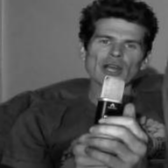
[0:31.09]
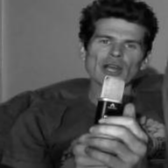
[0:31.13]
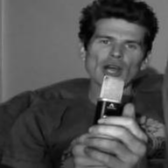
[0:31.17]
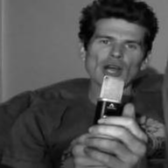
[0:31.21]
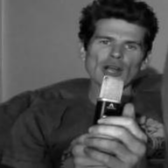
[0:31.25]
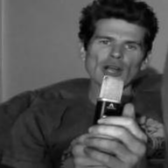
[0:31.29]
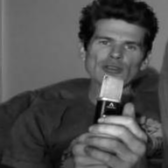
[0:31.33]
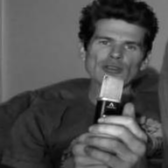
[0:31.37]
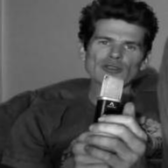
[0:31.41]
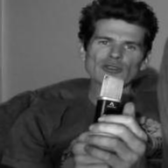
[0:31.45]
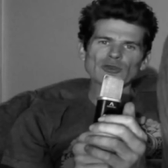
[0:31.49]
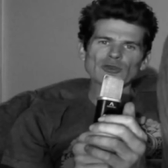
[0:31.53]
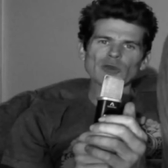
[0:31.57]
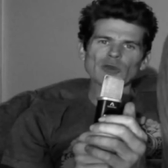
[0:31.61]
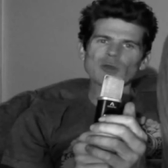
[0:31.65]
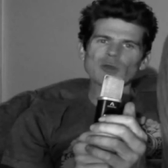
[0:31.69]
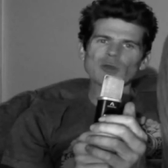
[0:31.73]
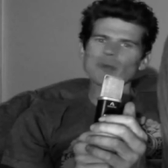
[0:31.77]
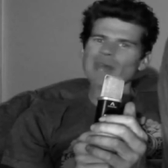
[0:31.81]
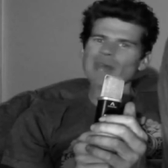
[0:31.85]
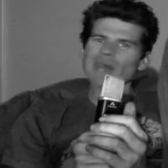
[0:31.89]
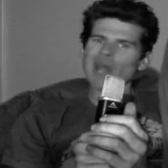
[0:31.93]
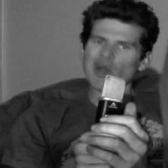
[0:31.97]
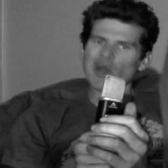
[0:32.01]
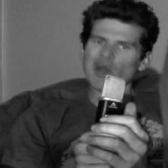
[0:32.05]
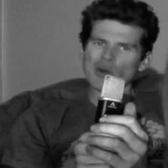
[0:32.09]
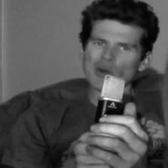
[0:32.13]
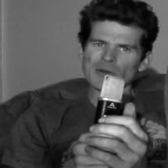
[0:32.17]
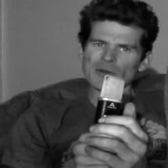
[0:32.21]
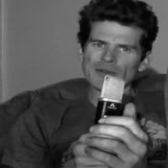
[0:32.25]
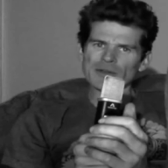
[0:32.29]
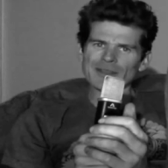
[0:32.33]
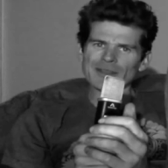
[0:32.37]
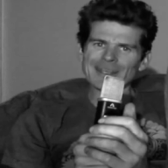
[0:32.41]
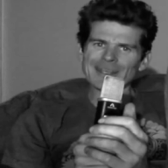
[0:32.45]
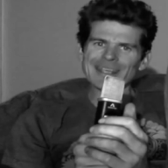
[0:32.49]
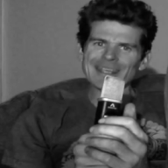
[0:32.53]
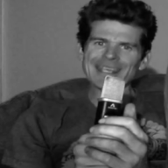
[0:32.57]
I just want to be
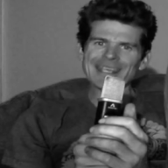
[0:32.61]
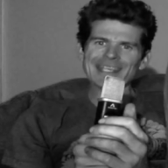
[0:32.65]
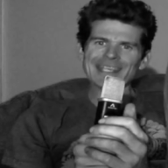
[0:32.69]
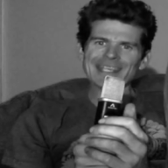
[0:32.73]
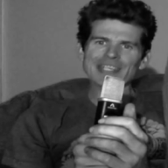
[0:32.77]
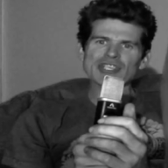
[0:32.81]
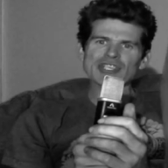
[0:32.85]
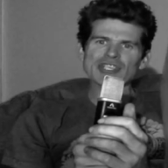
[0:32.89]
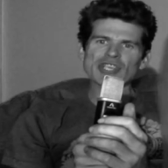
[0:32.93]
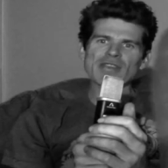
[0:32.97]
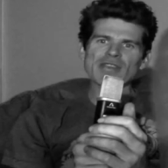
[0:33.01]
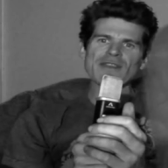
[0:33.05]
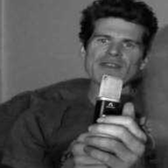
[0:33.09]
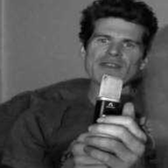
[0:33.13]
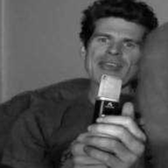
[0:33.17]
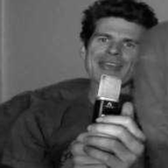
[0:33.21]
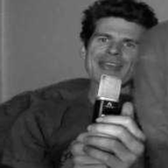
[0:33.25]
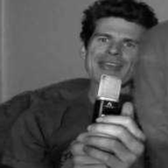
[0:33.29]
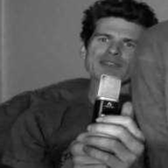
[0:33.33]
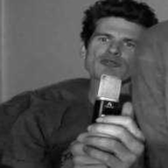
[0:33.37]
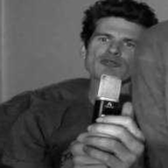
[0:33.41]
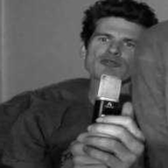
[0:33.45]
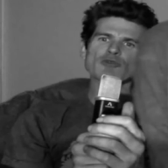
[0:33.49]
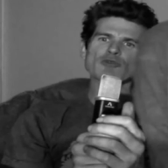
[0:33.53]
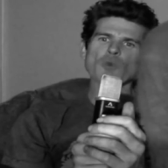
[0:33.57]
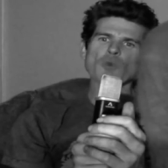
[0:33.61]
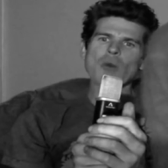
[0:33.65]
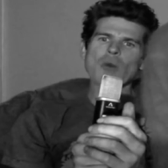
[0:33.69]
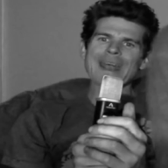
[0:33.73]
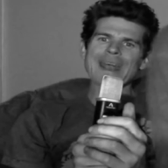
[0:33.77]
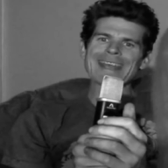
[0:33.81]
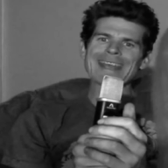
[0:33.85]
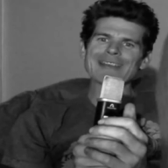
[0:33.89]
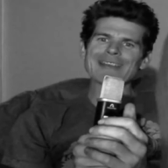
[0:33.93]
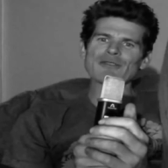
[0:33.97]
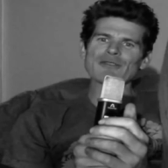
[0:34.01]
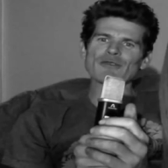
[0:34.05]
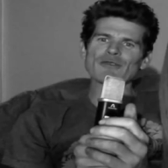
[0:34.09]
healthy, shed the extra
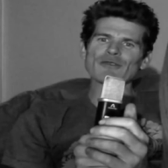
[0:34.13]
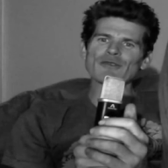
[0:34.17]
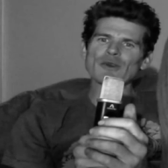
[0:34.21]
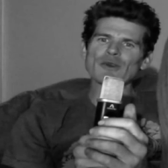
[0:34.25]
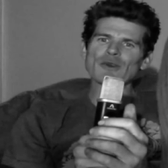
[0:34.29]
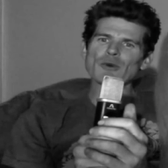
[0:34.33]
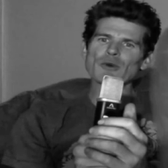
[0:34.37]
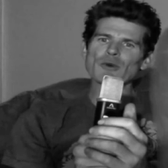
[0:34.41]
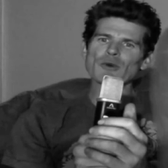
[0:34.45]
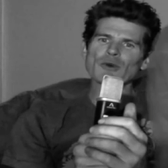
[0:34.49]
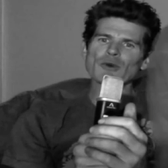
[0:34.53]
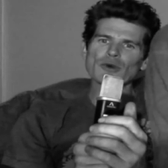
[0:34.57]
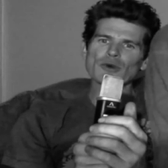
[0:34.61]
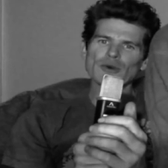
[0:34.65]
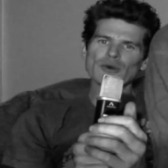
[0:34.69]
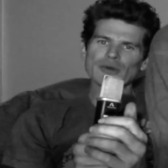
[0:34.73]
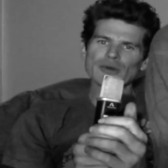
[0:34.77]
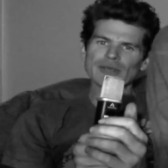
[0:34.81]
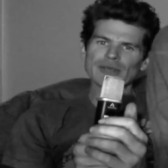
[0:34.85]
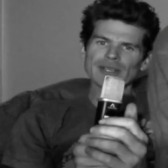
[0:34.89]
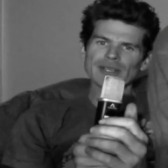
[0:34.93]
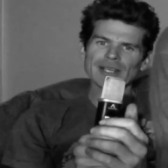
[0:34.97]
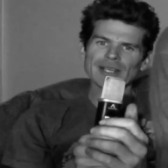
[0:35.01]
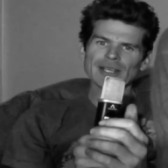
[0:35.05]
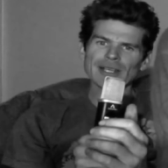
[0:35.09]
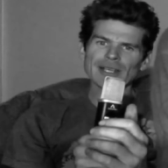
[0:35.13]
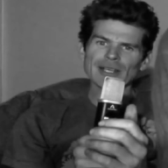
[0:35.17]
weight, and feel good.